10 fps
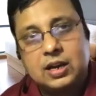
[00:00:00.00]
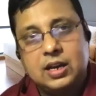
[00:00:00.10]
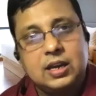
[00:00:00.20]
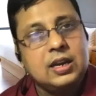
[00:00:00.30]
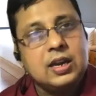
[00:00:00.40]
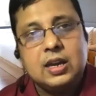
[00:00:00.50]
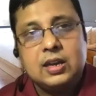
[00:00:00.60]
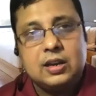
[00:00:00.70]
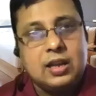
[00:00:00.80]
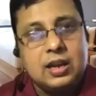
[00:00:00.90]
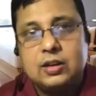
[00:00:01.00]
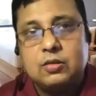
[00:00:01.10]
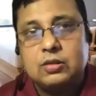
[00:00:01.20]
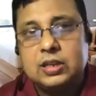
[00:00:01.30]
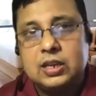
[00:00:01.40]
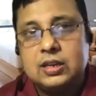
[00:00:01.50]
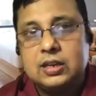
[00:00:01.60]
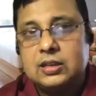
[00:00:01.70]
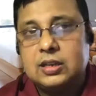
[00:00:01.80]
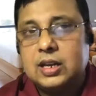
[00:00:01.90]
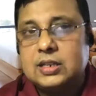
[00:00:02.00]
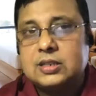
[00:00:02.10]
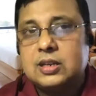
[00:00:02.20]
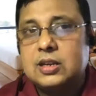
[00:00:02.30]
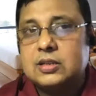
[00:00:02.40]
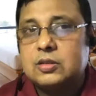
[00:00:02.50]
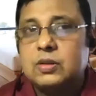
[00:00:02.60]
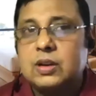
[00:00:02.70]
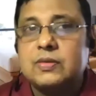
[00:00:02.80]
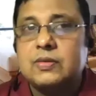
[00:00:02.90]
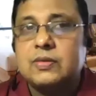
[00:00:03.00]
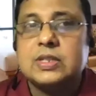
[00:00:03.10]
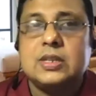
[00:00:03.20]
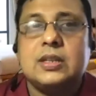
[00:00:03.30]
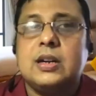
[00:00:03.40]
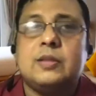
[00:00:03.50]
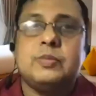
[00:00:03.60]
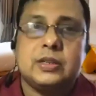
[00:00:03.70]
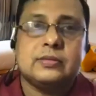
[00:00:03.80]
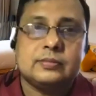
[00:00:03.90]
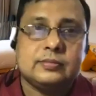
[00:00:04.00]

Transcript: I really don't think in the next 3 years you will even see that happen.